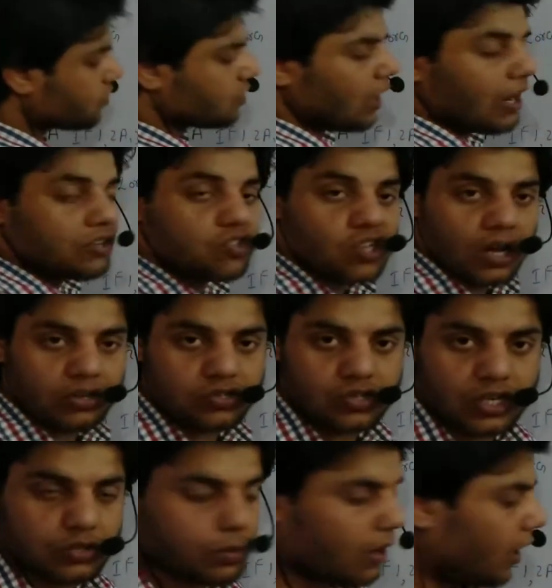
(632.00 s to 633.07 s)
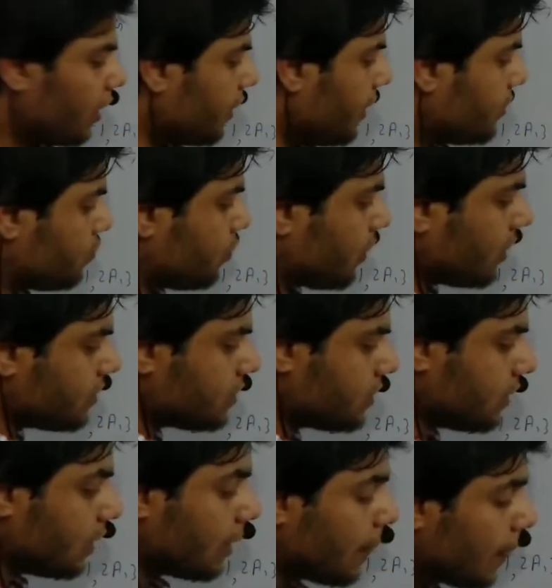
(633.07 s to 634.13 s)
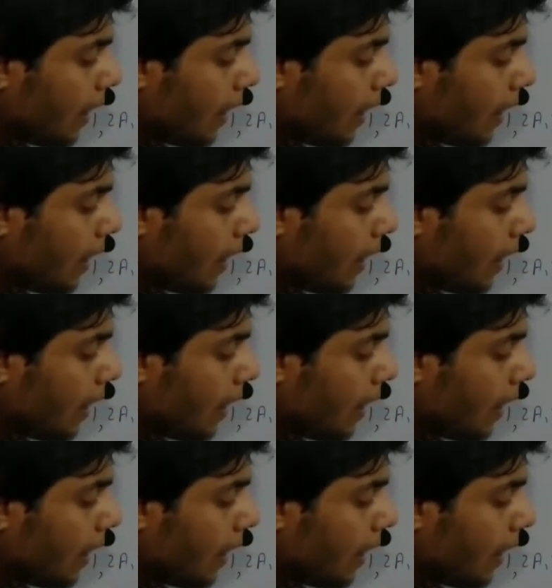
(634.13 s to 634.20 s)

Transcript: uncharged transfer RNA, as you can see.